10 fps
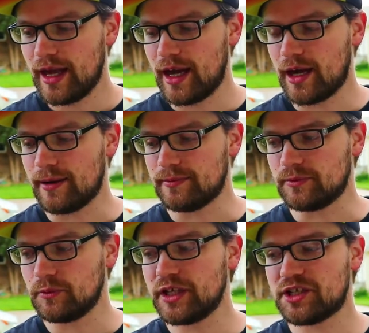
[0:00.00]

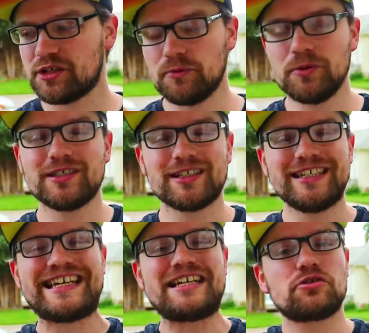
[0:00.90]
um, which was
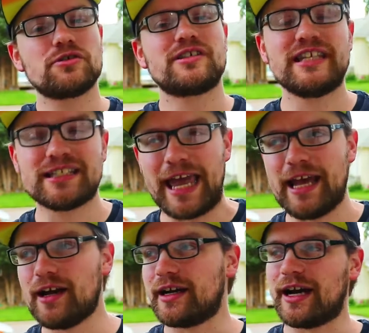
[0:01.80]
an interesting
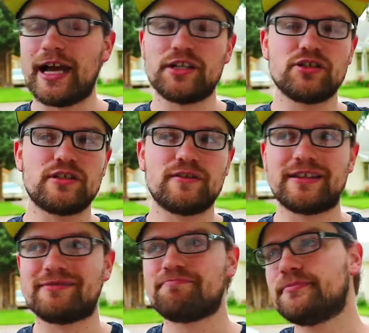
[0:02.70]
take on it. I just,
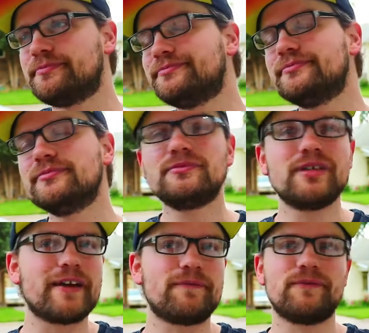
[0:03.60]

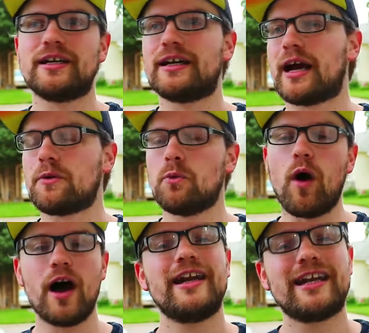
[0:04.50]
I, I
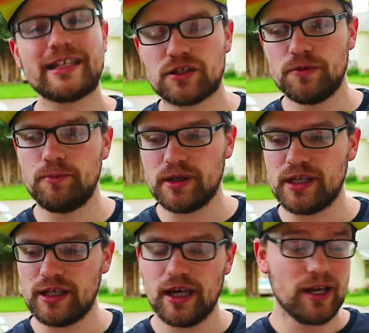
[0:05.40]
wanted it to
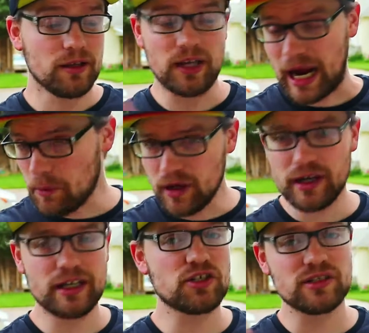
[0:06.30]
be, I
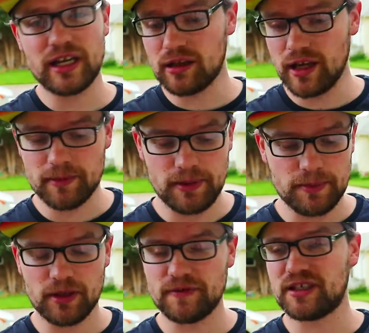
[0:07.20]
wanted it just like a lot of
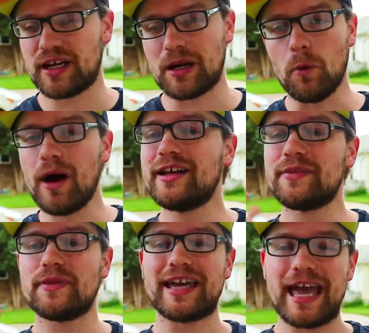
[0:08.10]
people have said. I
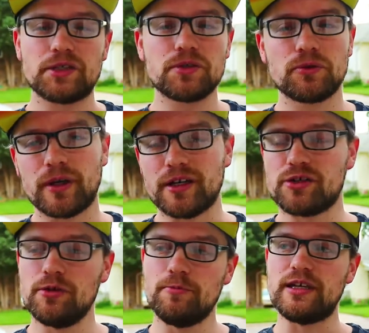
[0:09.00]
wanted the Kessel Run
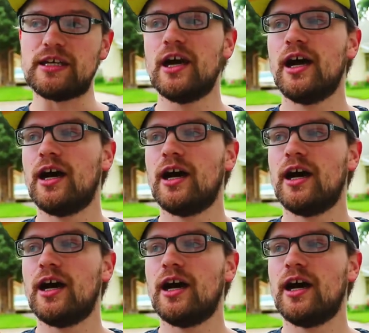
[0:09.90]
to be